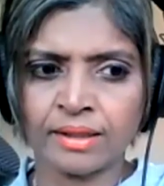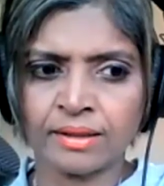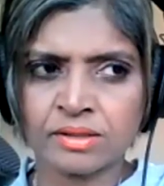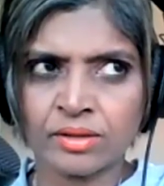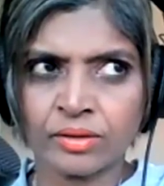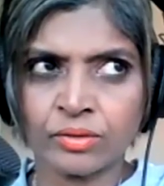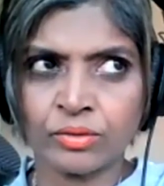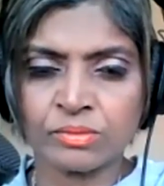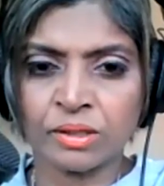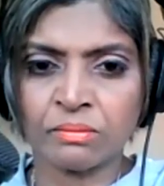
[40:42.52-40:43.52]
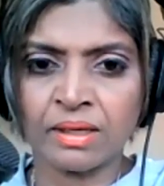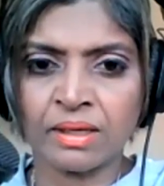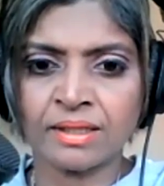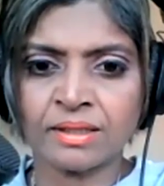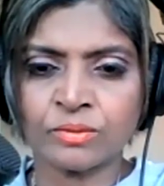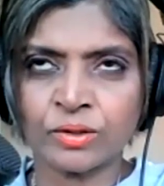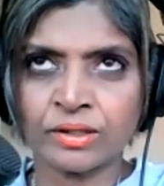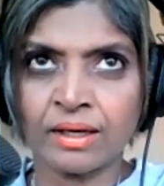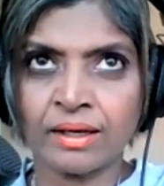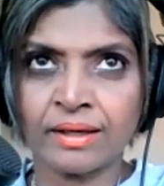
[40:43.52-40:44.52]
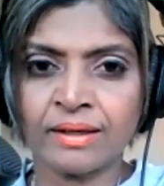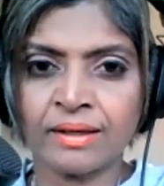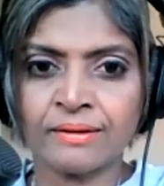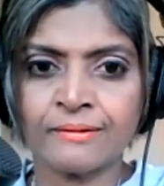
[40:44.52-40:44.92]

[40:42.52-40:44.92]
This raku has been made with clay